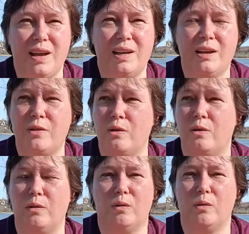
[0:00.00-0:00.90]
and I
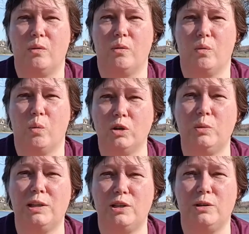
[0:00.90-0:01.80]
thought, what
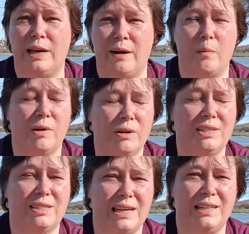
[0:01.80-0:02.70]
do I do now? And when I
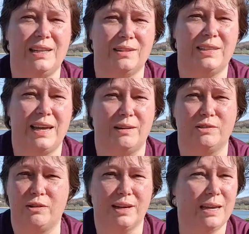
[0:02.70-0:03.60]
say little town,
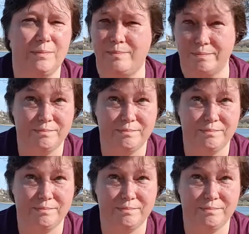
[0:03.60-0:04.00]
so I keep